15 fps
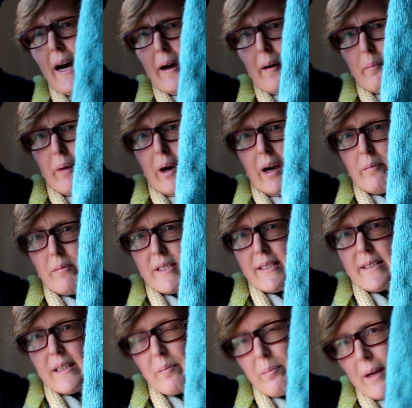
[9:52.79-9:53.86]
I'm
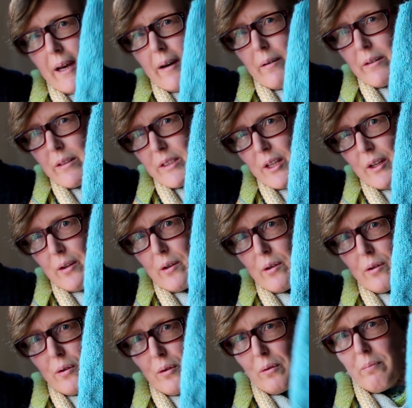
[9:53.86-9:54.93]
just about
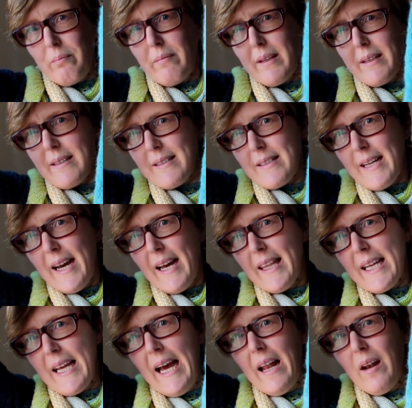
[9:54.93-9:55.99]
to start
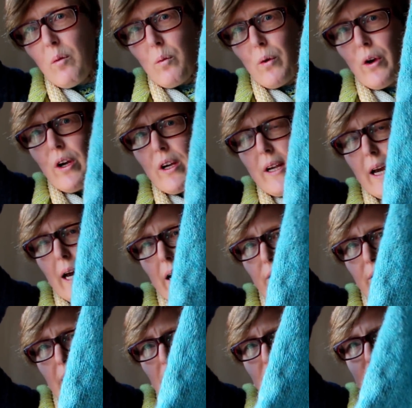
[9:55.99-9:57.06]
the colour work
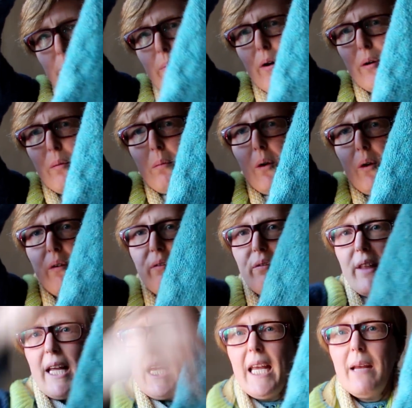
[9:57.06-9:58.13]
around the bottom
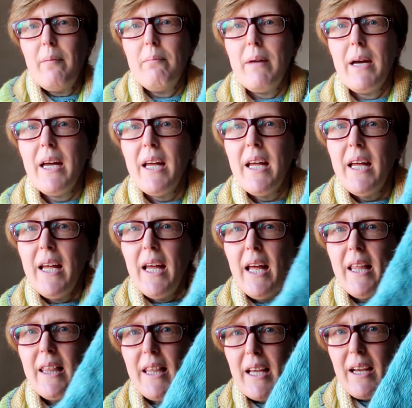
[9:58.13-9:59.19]
of the hem.
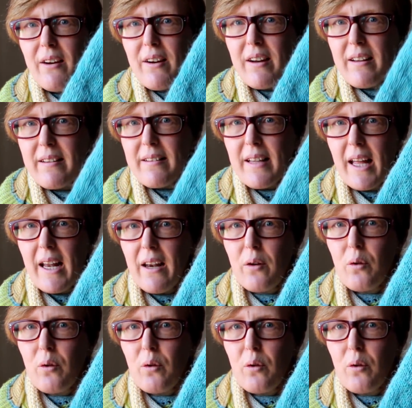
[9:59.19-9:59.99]
There is a